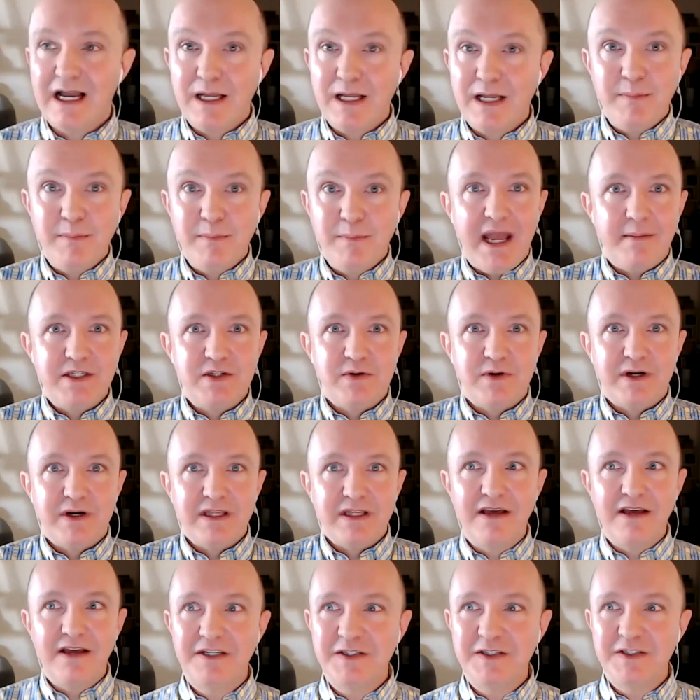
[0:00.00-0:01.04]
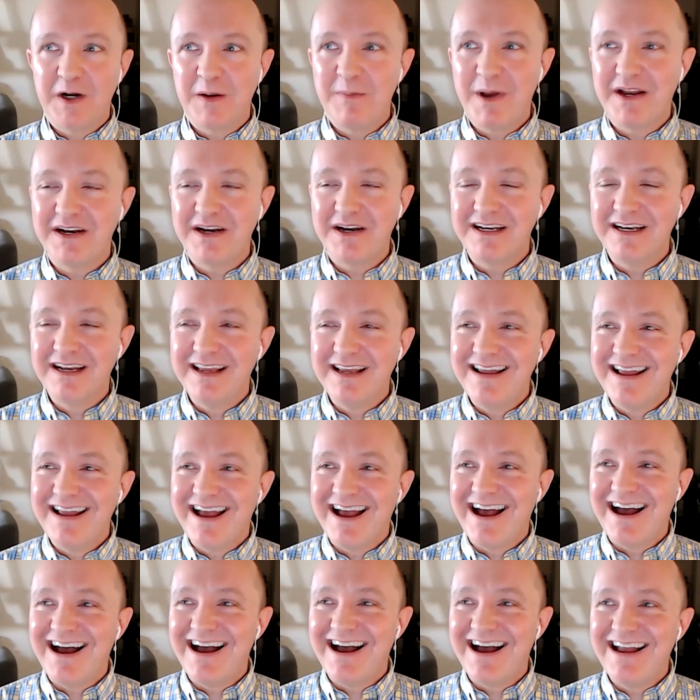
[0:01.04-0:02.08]
I'd be happy to. I love to talk about it.
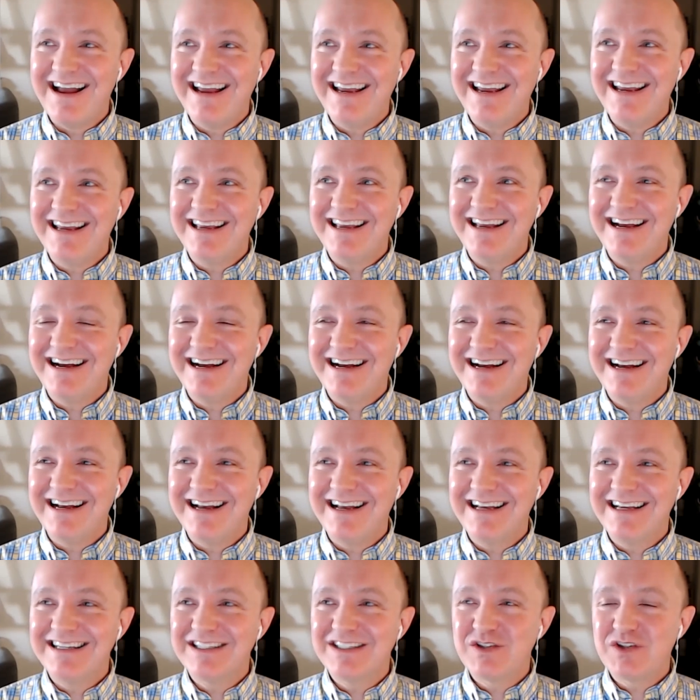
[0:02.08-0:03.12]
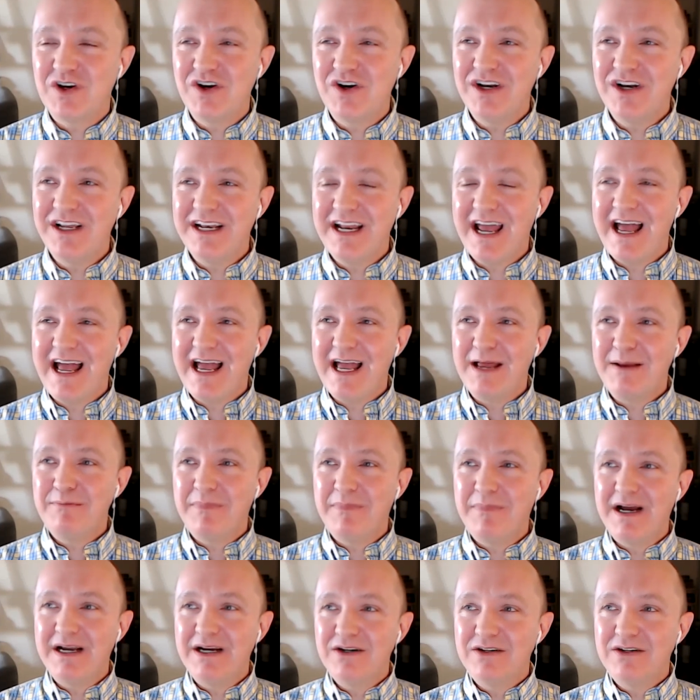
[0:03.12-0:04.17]
I uh, started at
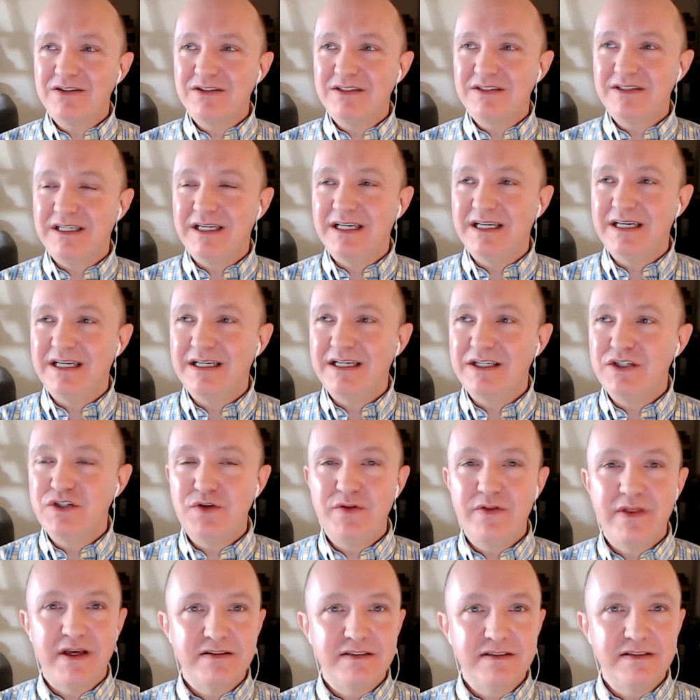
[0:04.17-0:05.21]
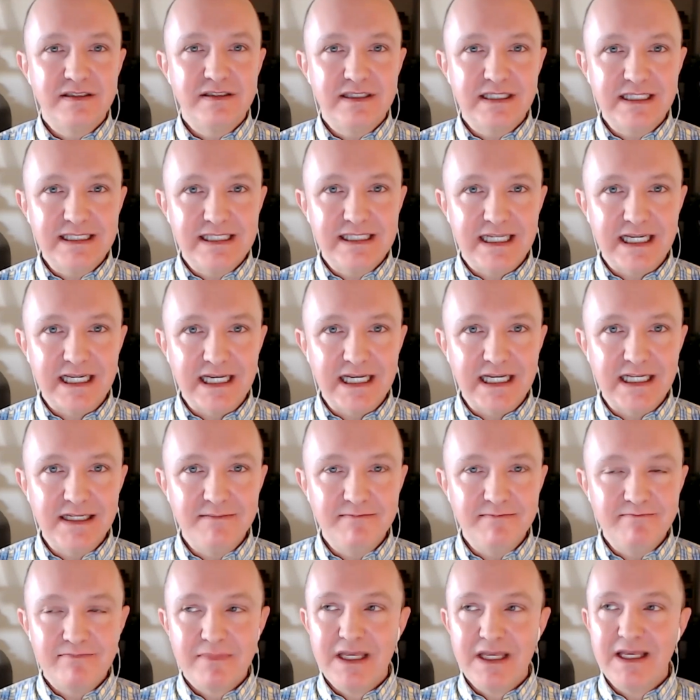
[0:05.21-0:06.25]
Meyers in
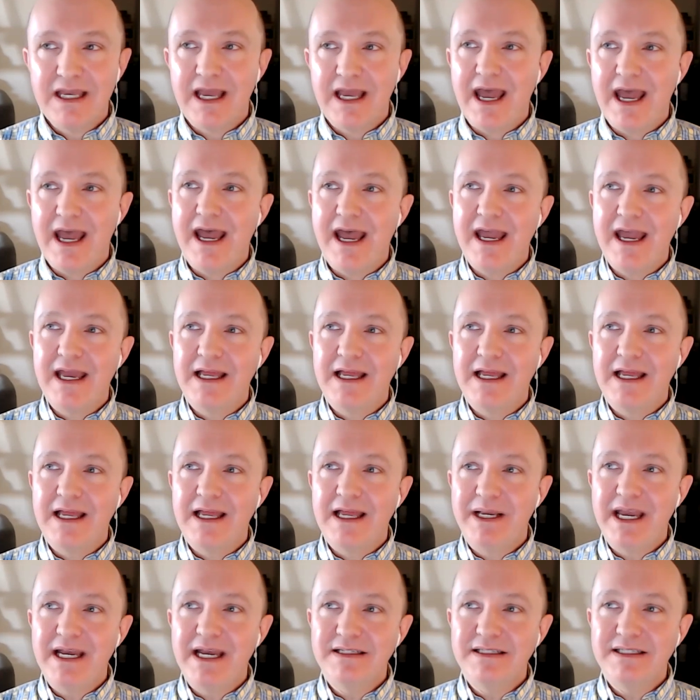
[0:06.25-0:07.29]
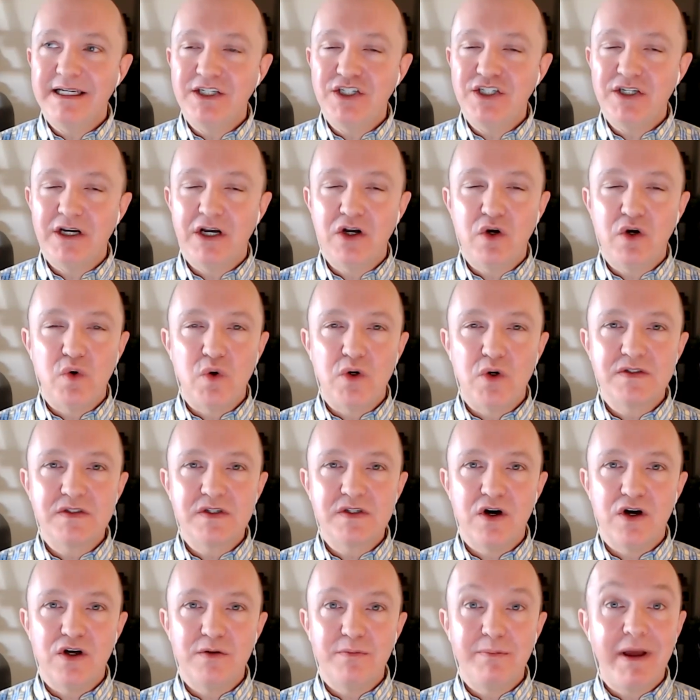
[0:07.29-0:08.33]
2016 and began teaching a course
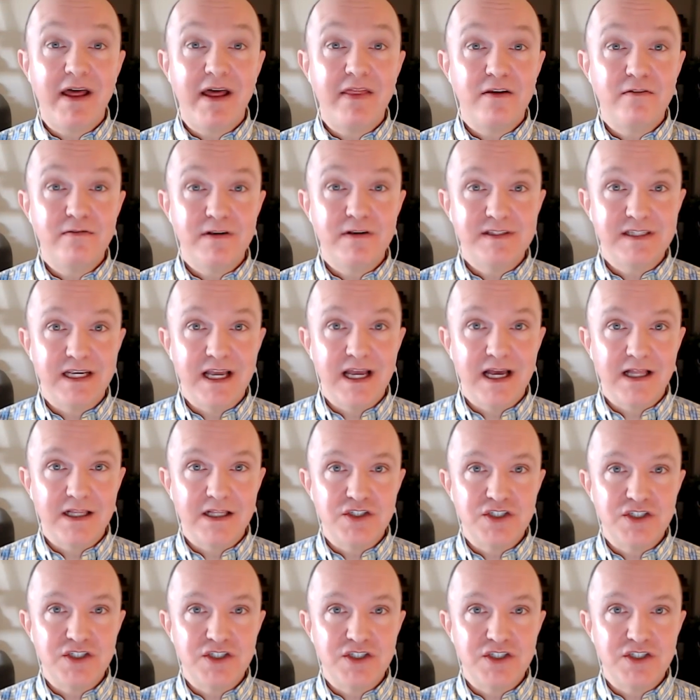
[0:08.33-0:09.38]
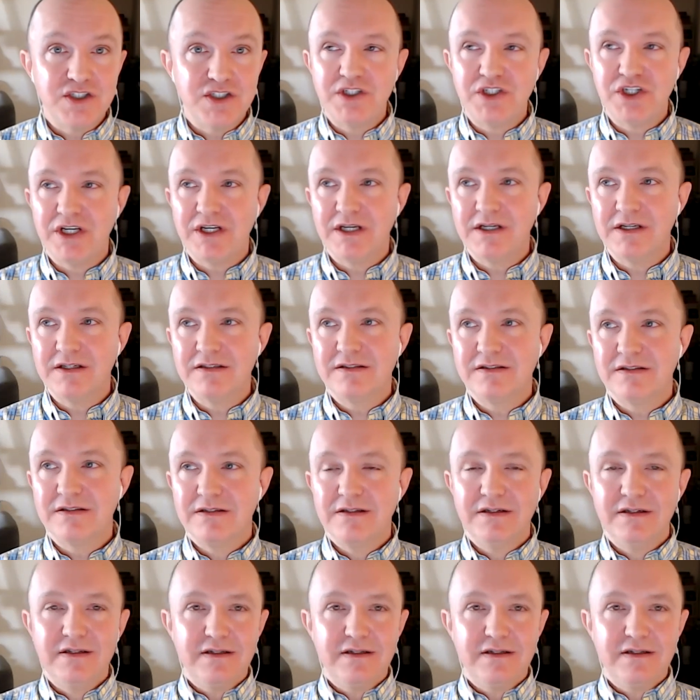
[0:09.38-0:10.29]
called Pathophysiology, which is